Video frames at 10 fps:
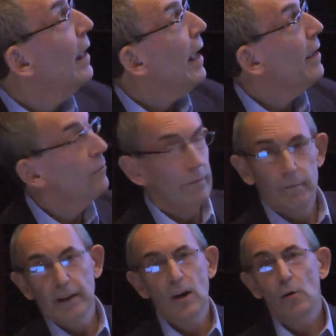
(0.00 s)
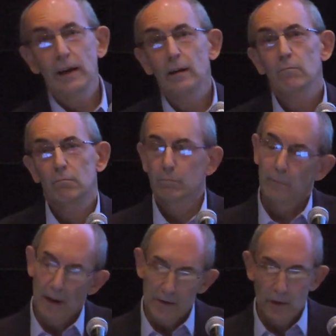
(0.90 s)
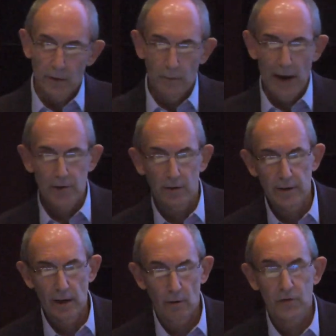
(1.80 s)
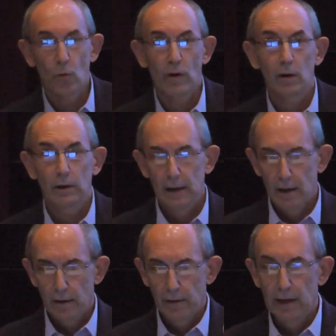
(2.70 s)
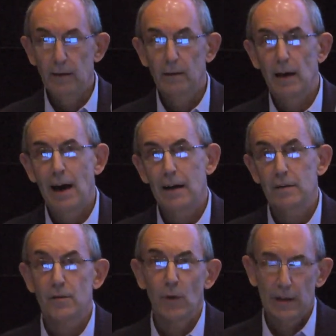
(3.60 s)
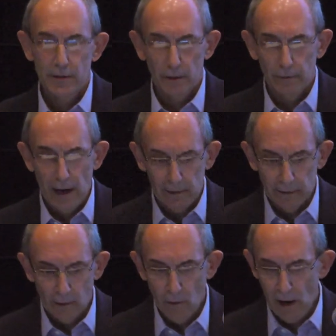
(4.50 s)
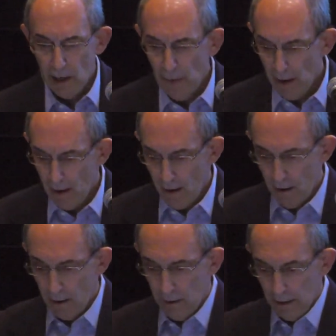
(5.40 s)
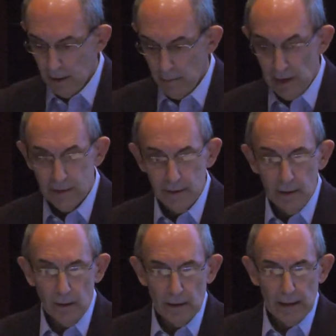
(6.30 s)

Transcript: And the coding, as you can imagine, tells where the highest rates of violent crime are in my city.